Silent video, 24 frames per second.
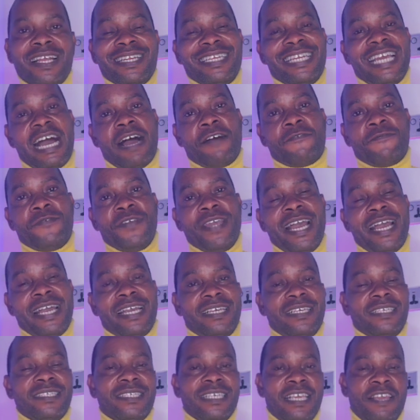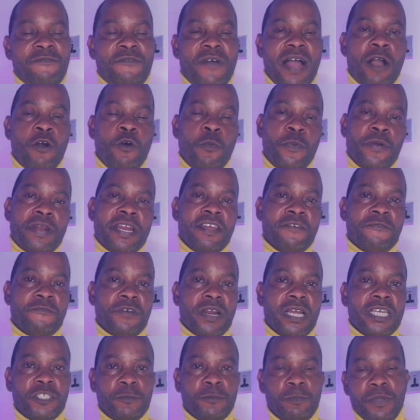their fear is, if I open a
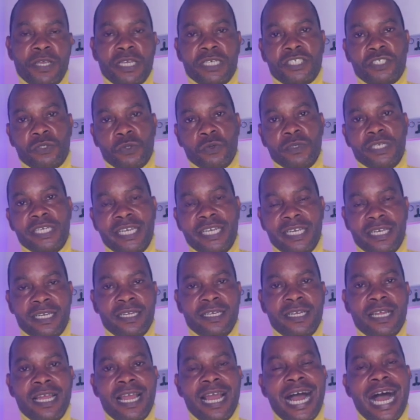fresh page today,